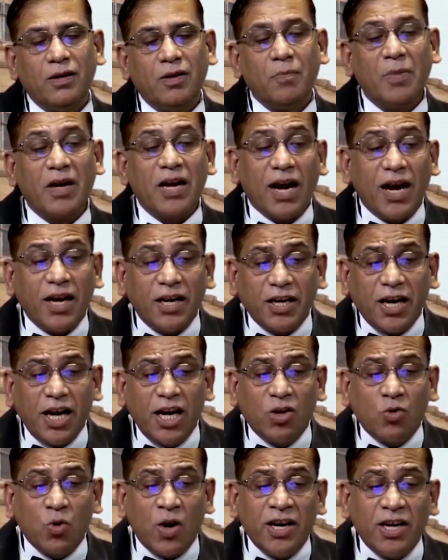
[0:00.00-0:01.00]
But
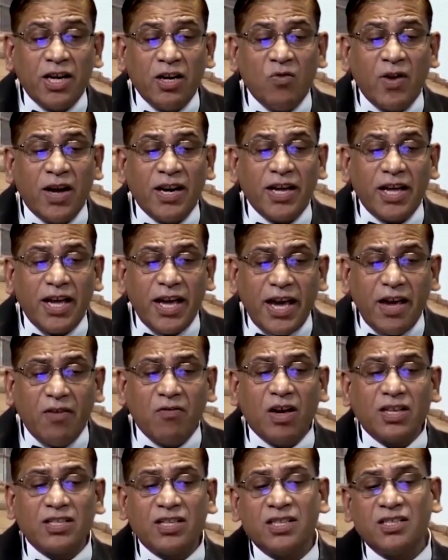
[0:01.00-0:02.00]
Article 21A
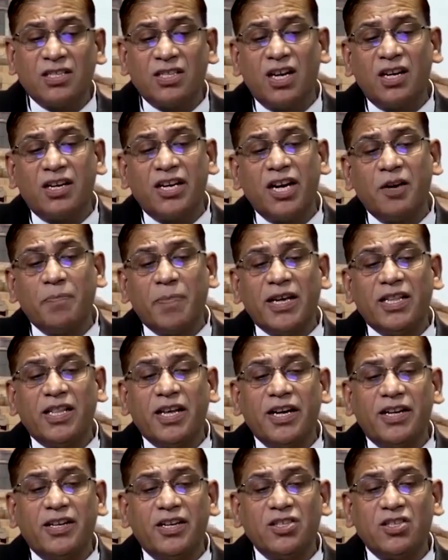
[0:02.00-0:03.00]
was inserted by
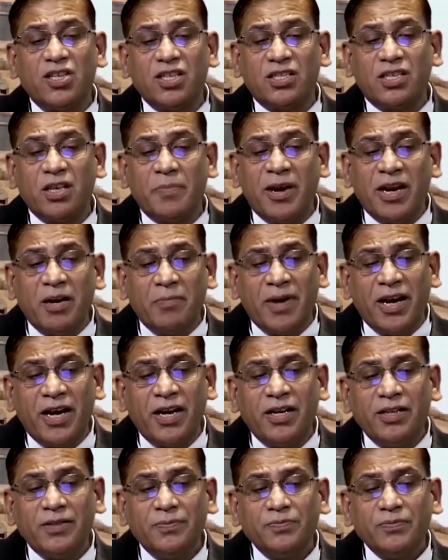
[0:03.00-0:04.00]
the 86th
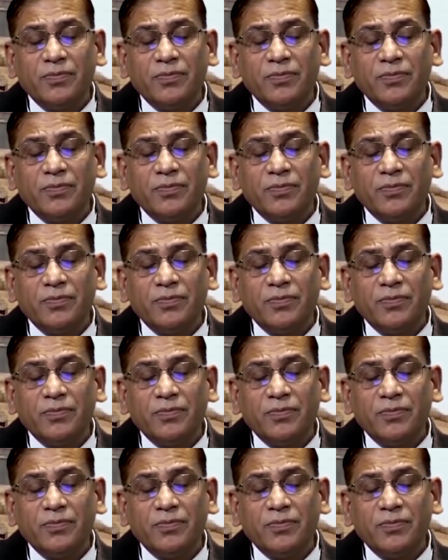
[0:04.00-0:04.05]
Amendment